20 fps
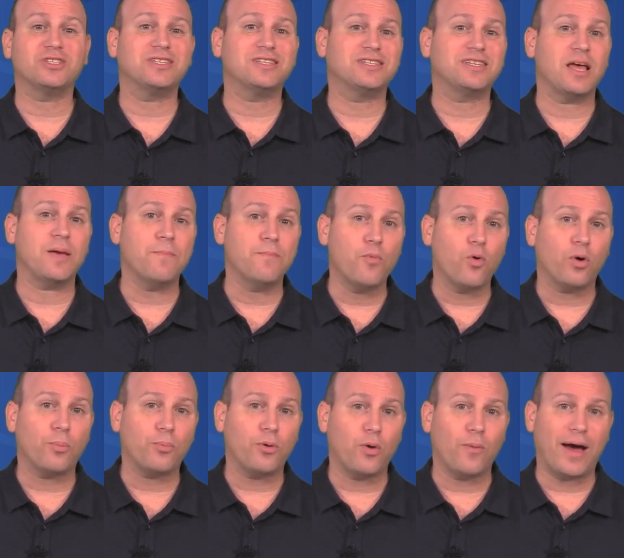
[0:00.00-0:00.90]
to stay
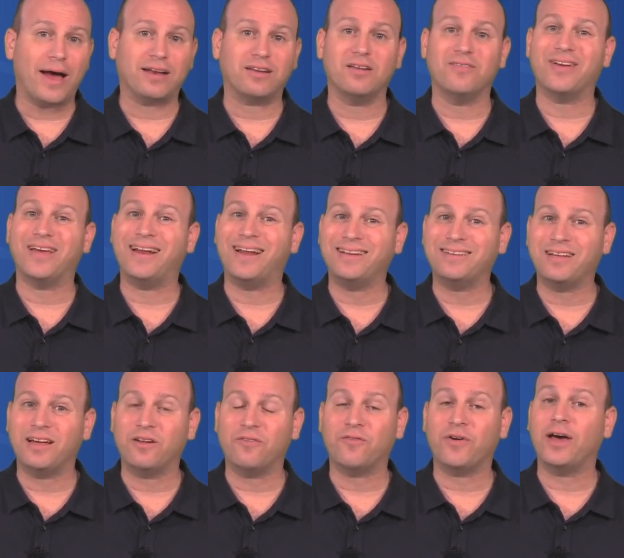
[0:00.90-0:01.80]
more proactive in
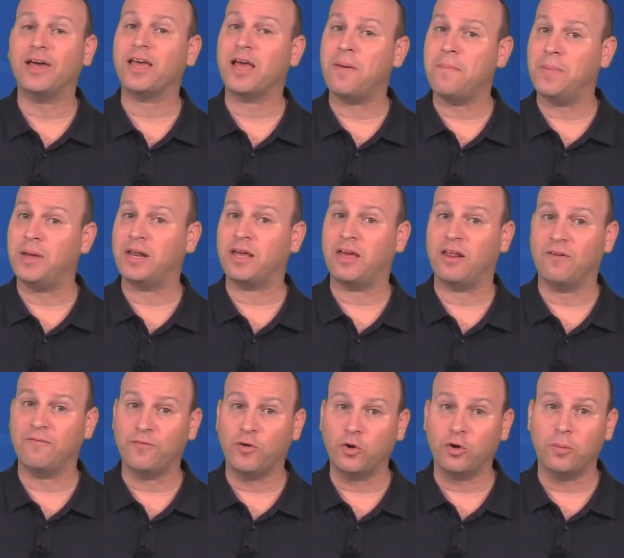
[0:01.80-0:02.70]
identifying and
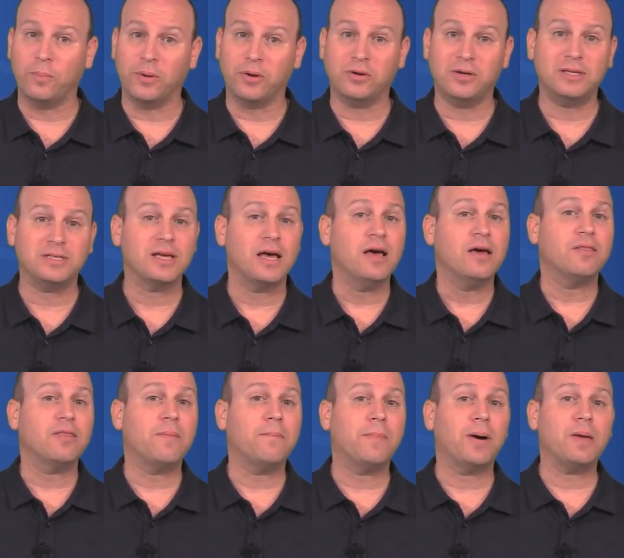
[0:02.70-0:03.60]
mitigating vulnerabilities
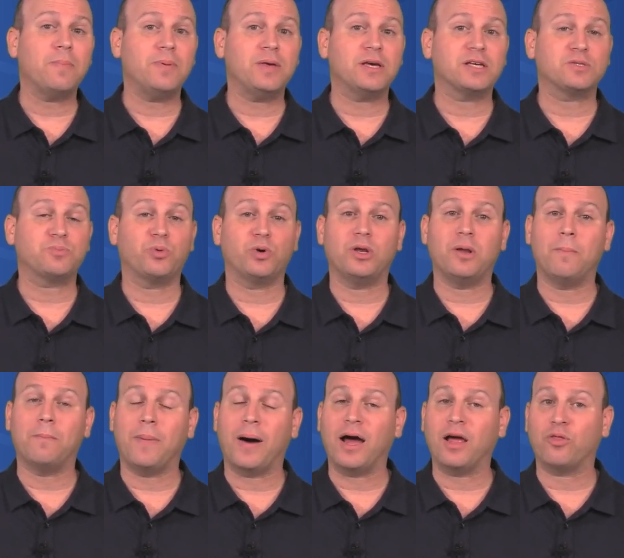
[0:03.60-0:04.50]
that might be
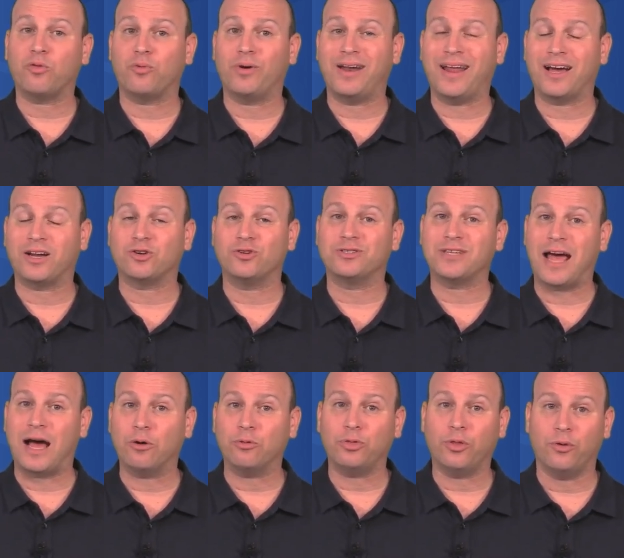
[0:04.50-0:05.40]
exploited by threat actors
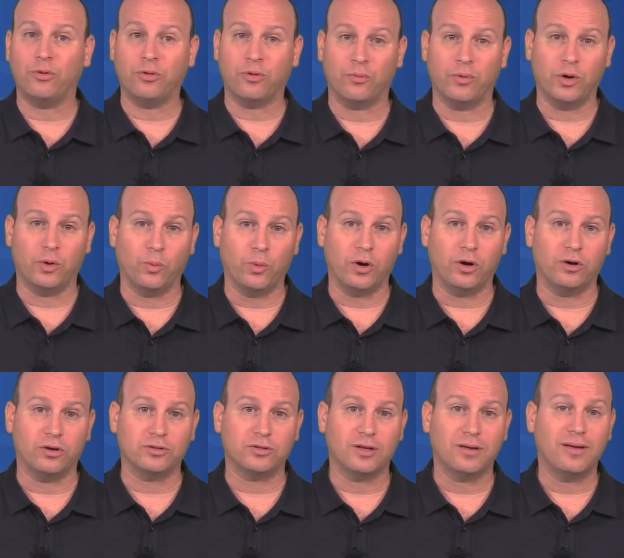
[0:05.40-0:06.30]
out there in the real
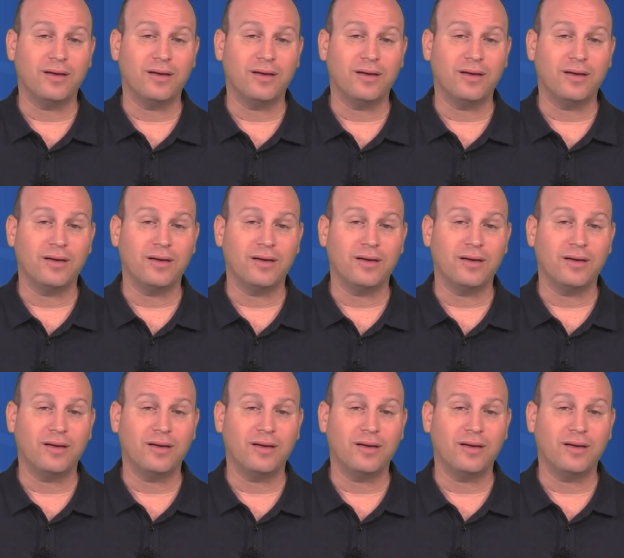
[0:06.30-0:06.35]
world.